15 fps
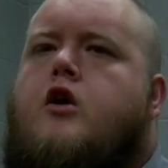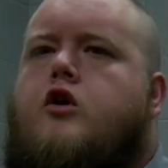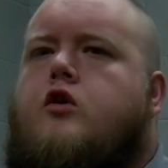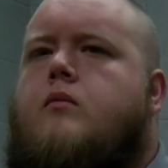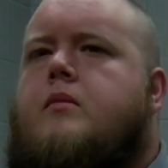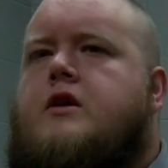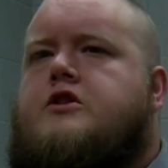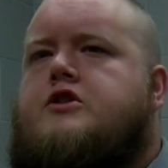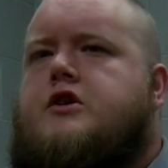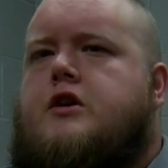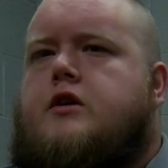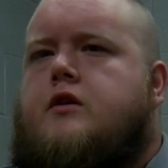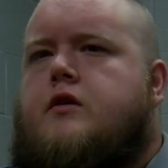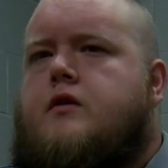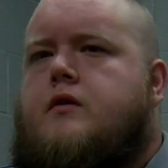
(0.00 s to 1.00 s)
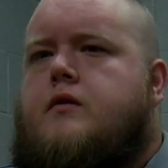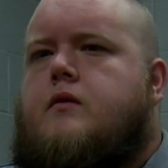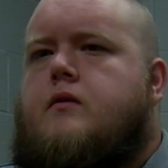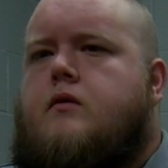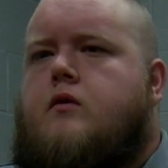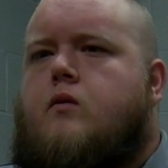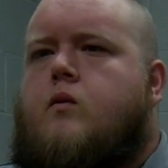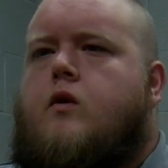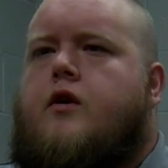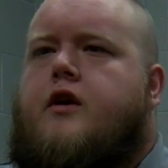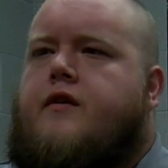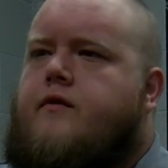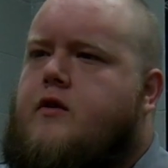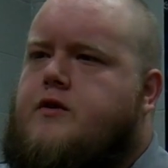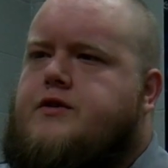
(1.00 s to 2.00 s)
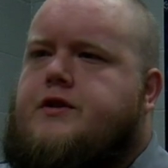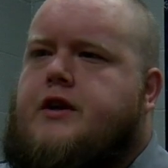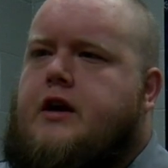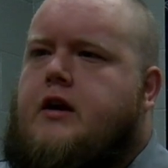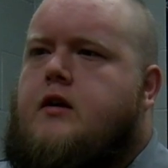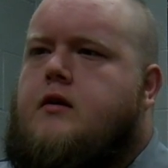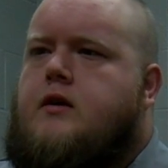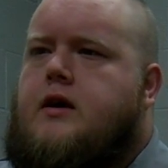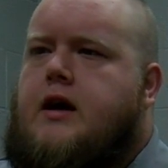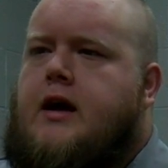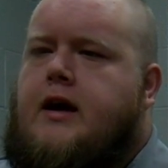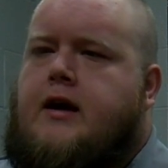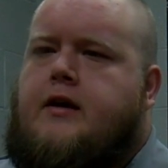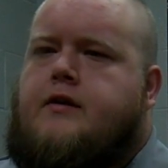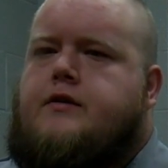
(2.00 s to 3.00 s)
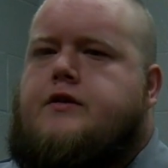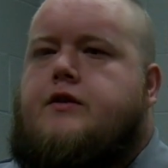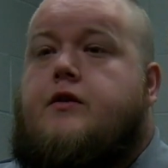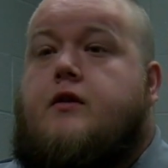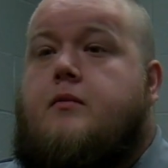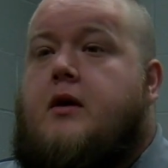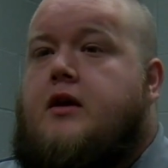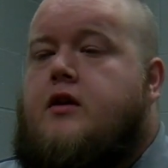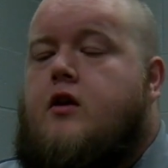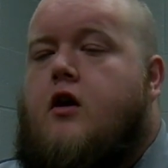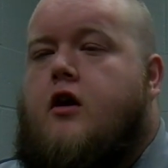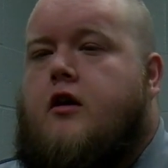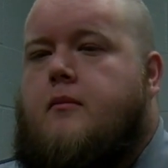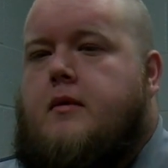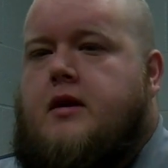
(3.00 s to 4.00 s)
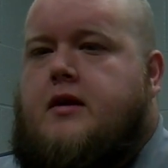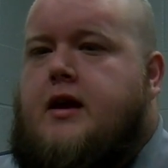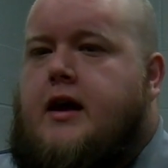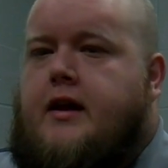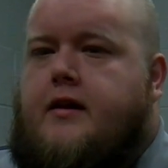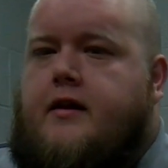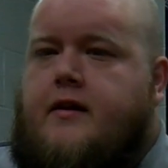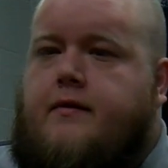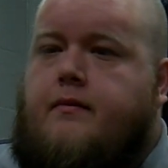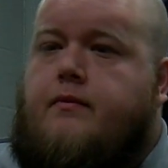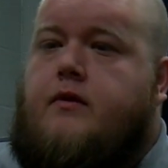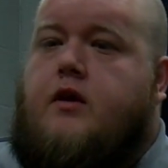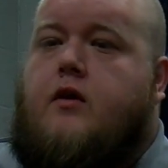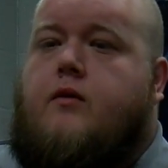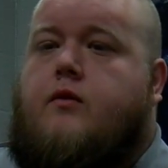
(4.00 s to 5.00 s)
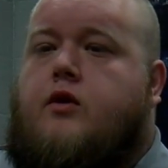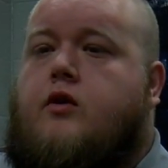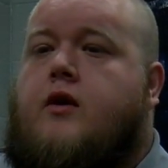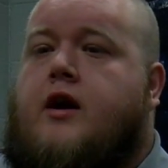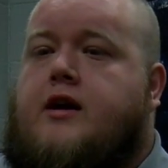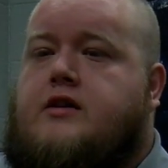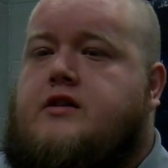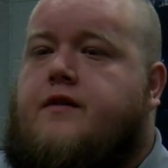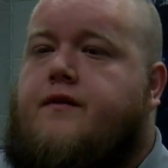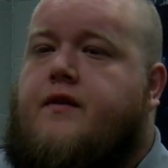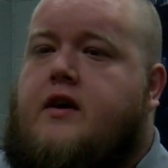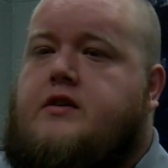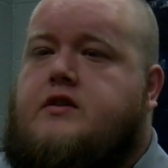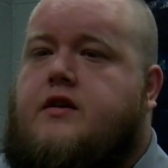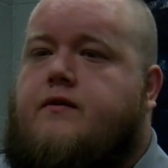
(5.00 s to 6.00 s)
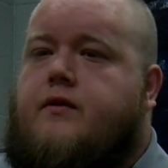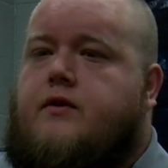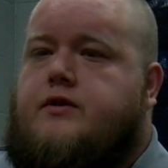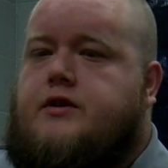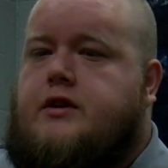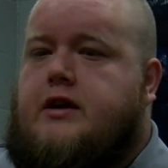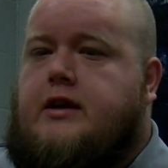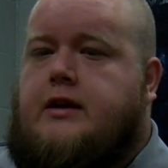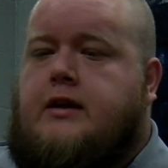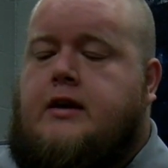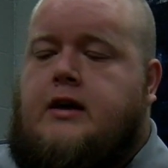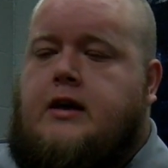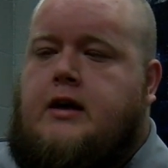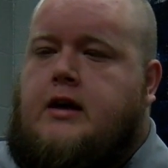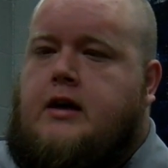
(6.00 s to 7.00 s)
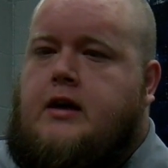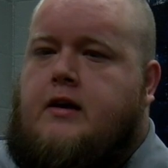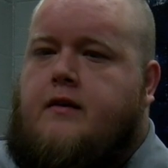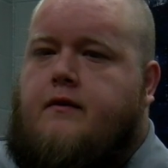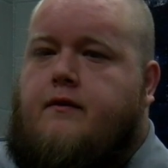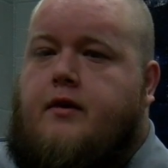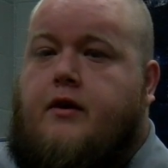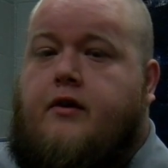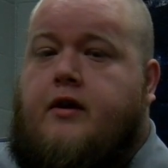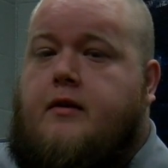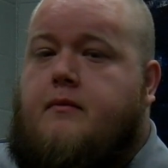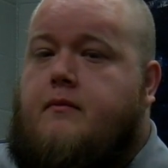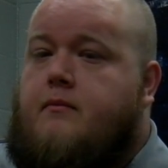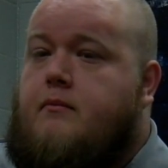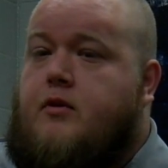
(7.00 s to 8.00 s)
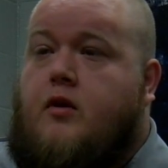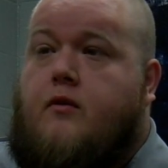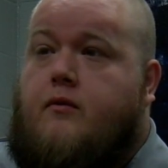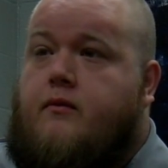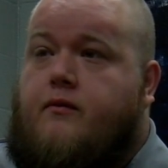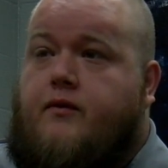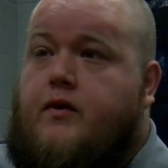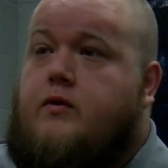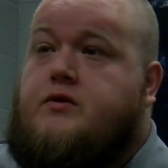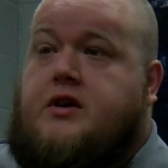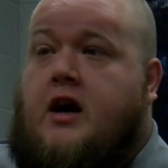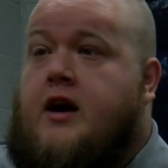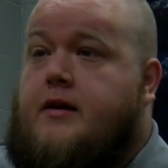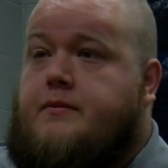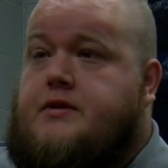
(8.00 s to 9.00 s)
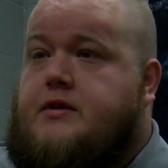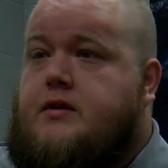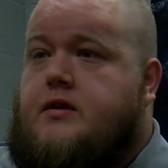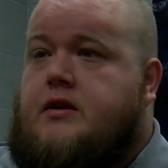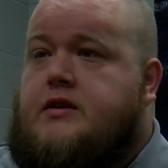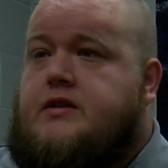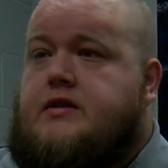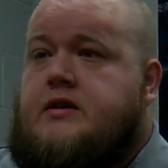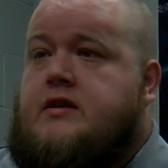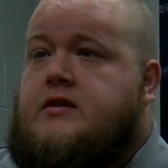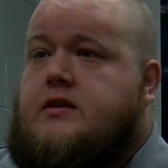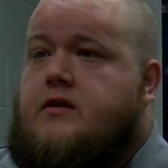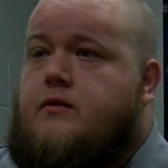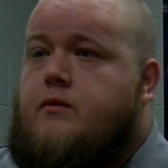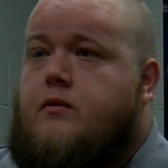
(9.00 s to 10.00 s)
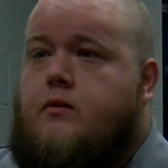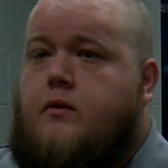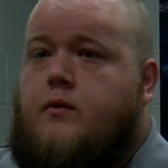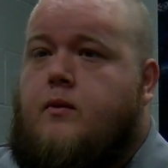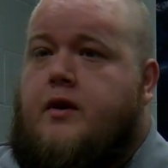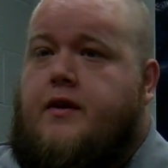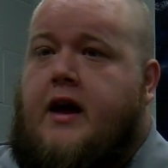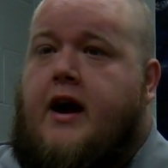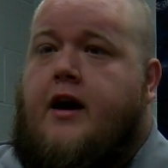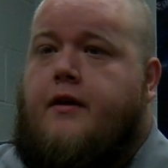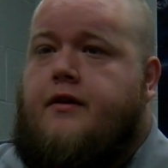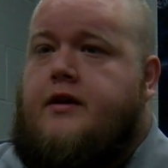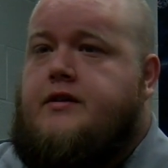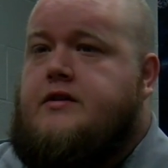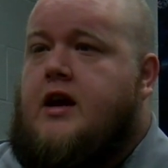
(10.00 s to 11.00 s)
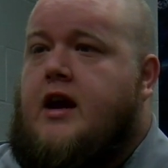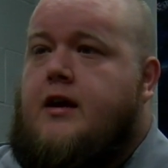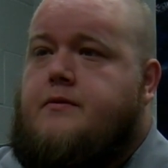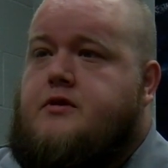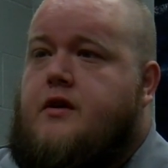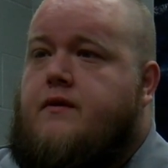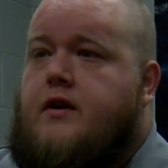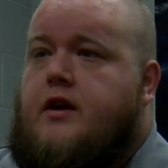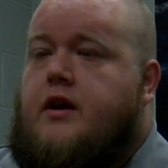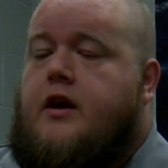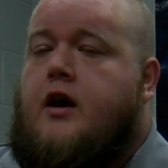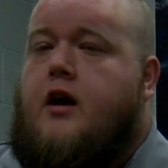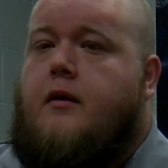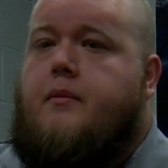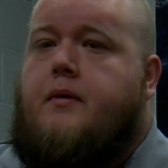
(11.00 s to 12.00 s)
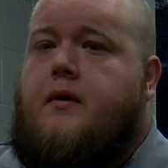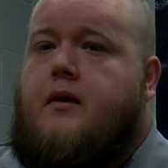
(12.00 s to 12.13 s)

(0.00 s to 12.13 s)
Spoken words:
You mentioned the word adversity, and you can make the argument that you guys have faced adversity very few times this season with how these games have ended up,